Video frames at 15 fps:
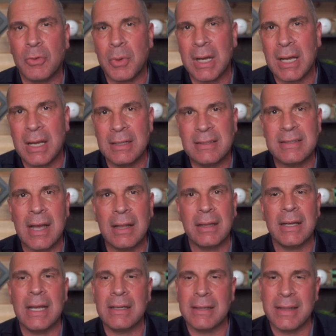We're going to
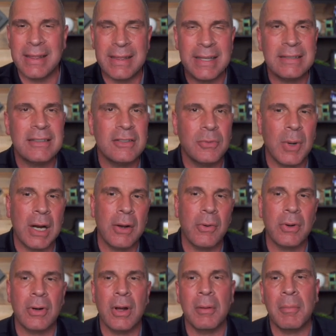consolidate to this is what I
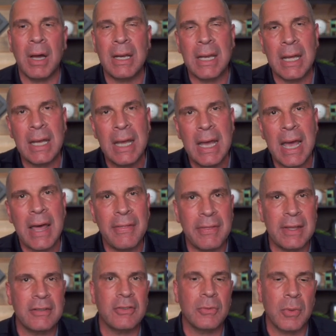order on Monday and
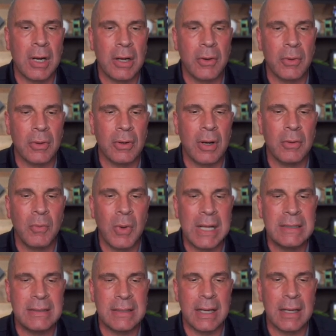this is what I order on
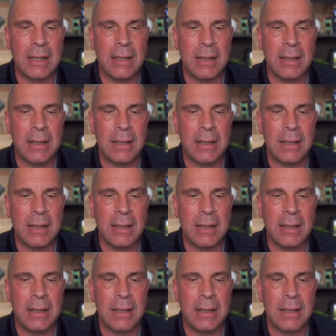Wednesday